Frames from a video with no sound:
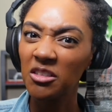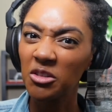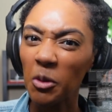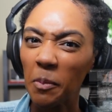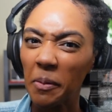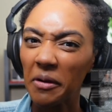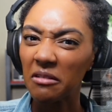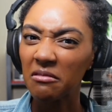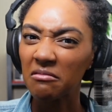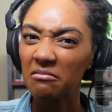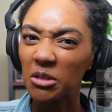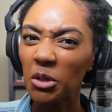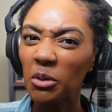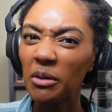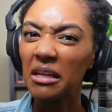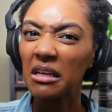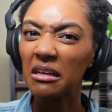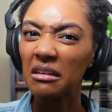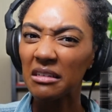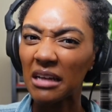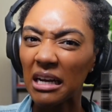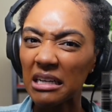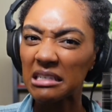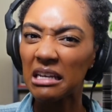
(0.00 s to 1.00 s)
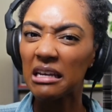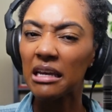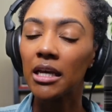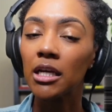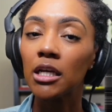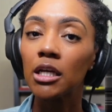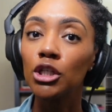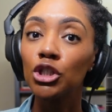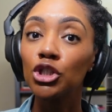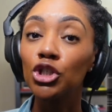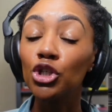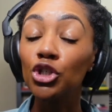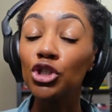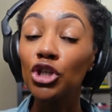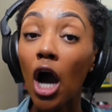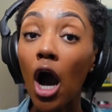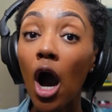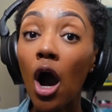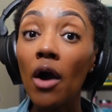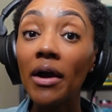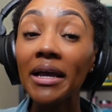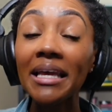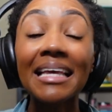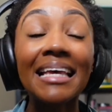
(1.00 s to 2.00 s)
Super duty cause of, do
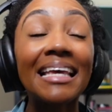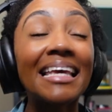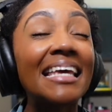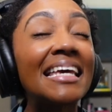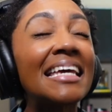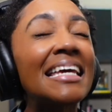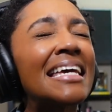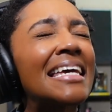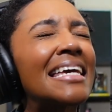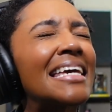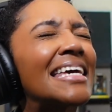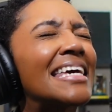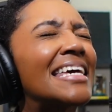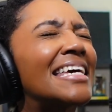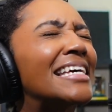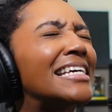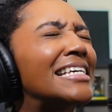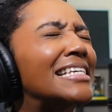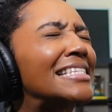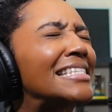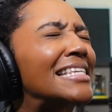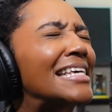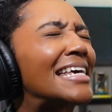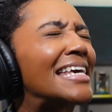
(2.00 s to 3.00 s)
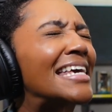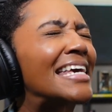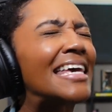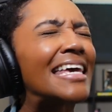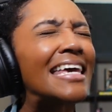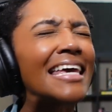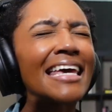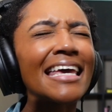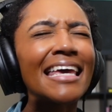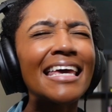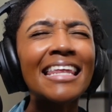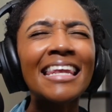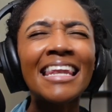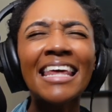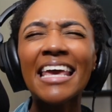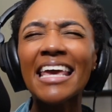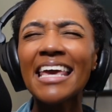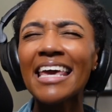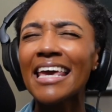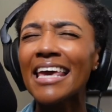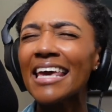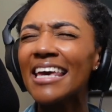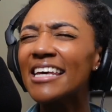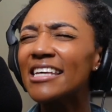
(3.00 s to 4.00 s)
y'all, he is in
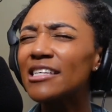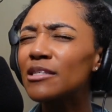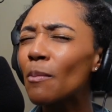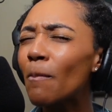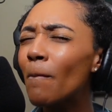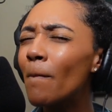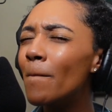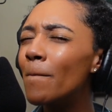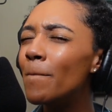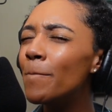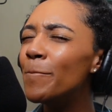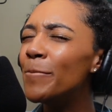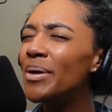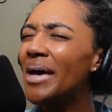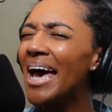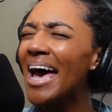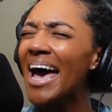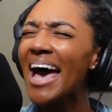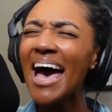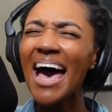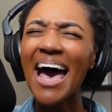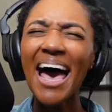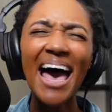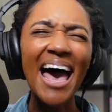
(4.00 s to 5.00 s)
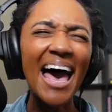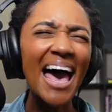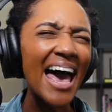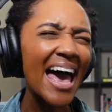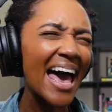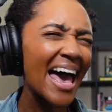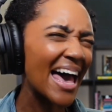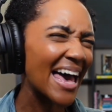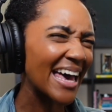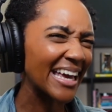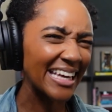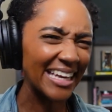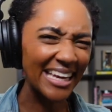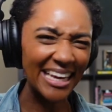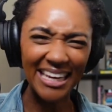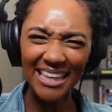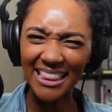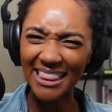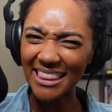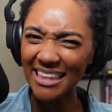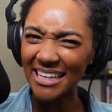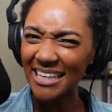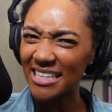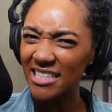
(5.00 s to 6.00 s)
his bag
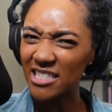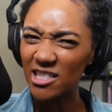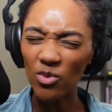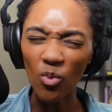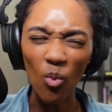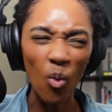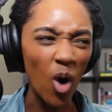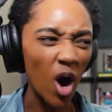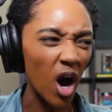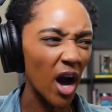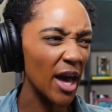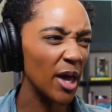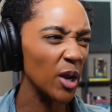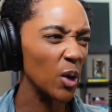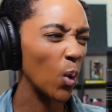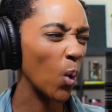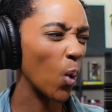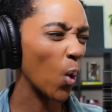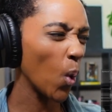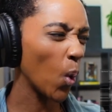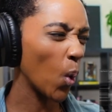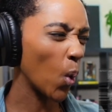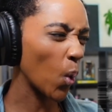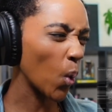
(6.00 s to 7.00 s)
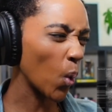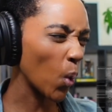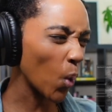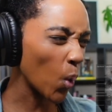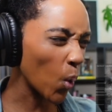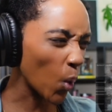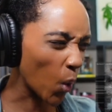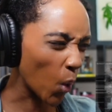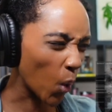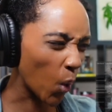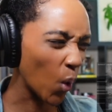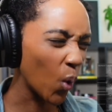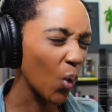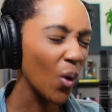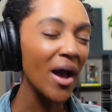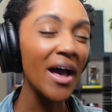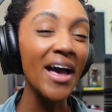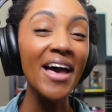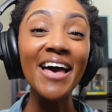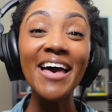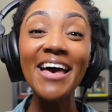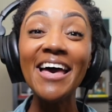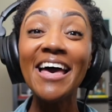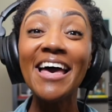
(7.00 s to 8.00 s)
in this one. Ooh.
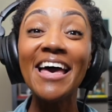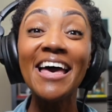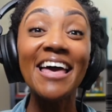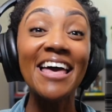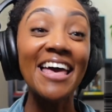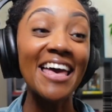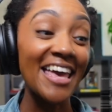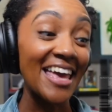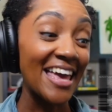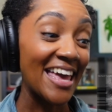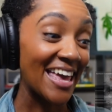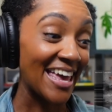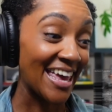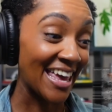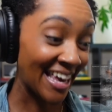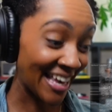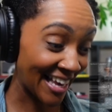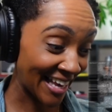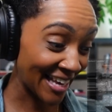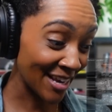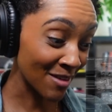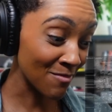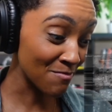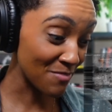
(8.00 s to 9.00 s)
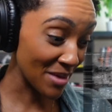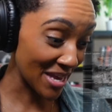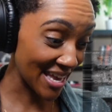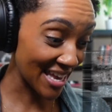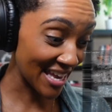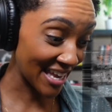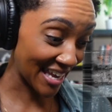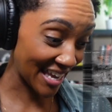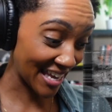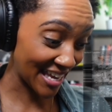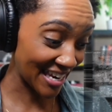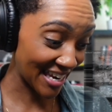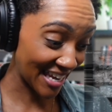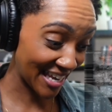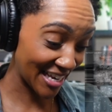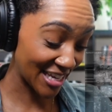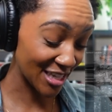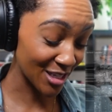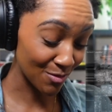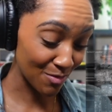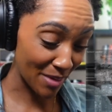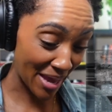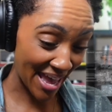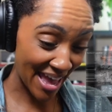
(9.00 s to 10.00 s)
Him being in
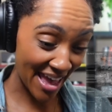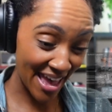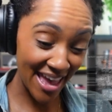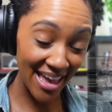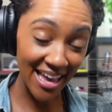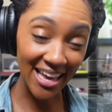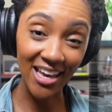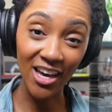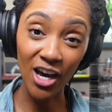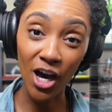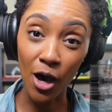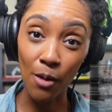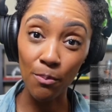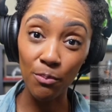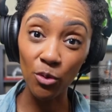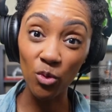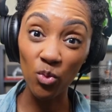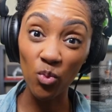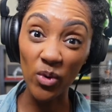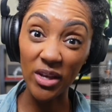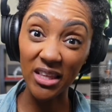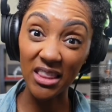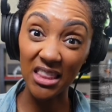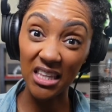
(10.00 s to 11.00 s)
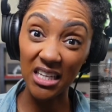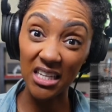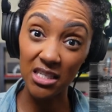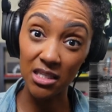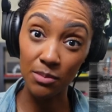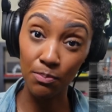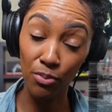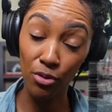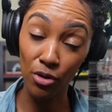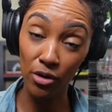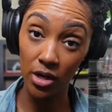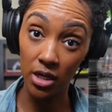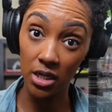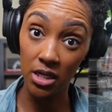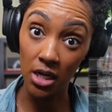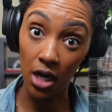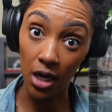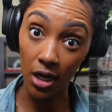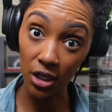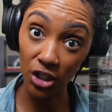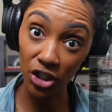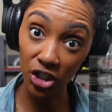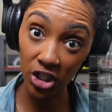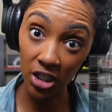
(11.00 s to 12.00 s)
his bag coupled with this
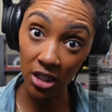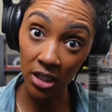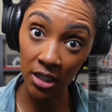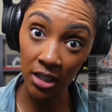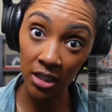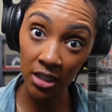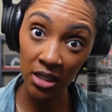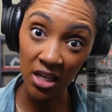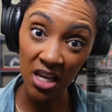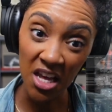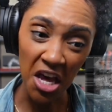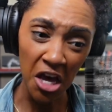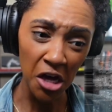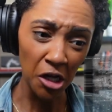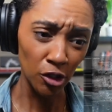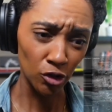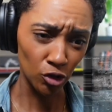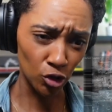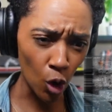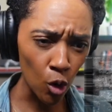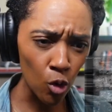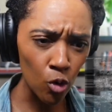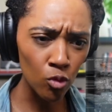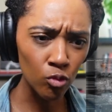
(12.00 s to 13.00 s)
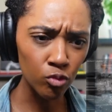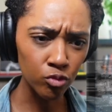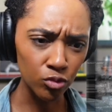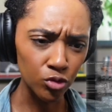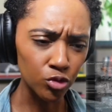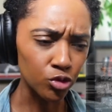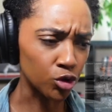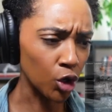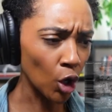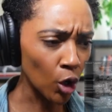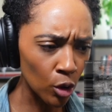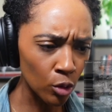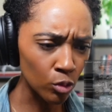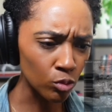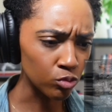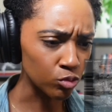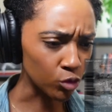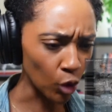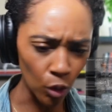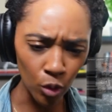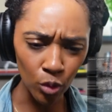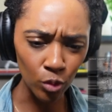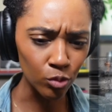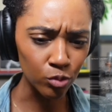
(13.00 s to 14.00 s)
production. Doom, doom,
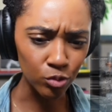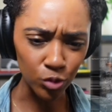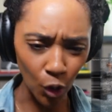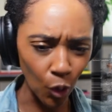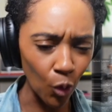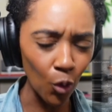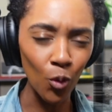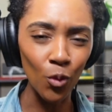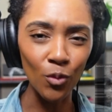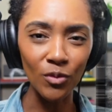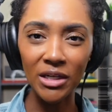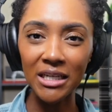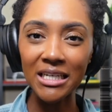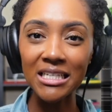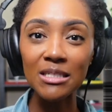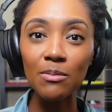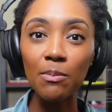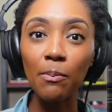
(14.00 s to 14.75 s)
doom, doom. This